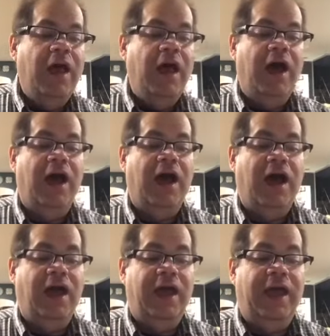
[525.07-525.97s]

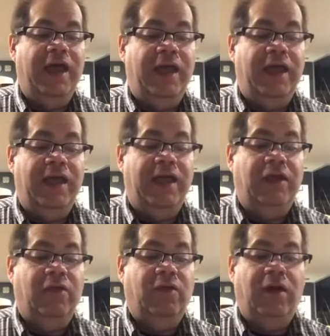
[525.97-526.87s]
Uh,
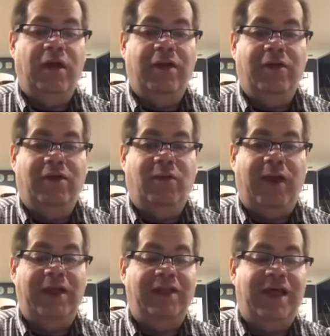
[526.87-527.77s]
a
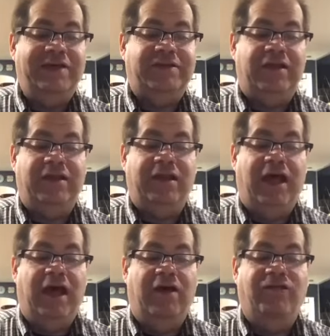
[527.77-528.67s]
great lesson in
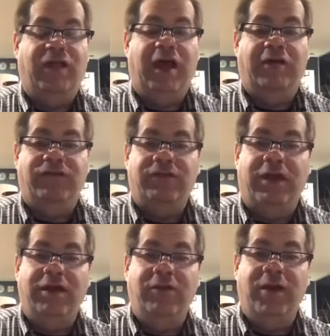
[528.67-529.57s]
lo of life.
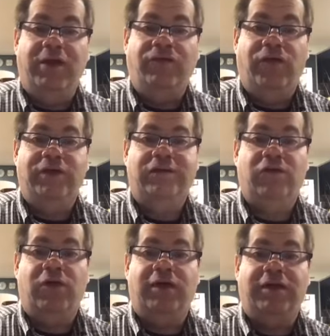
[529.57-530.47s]
Are you ready for a
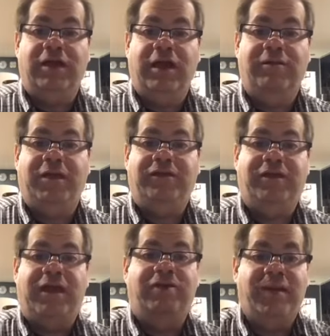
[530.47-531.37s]
story today? Because
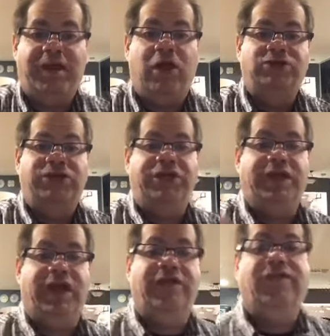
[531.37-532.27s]
today's my coaching
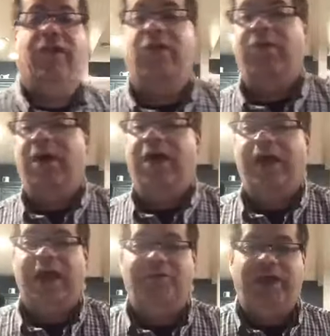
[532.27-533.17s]
day, so
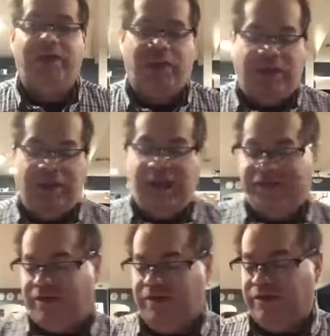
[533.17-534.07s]
I have a great
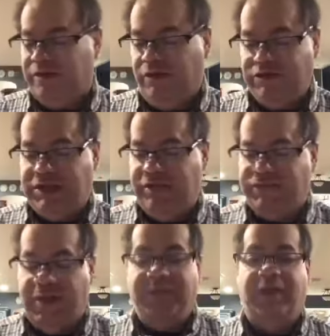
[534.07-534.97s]
lesson. I always have
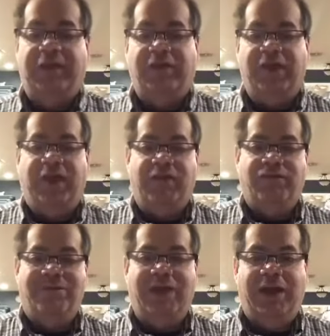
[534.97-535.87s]
something uh,
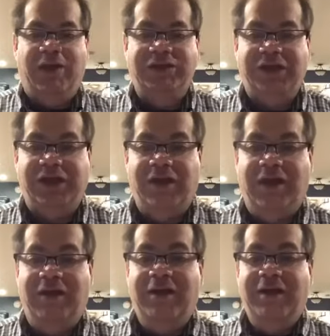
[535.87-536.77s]
from my coaching
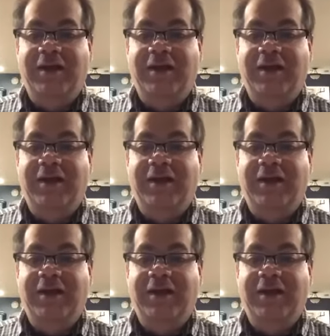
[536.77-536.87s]
call.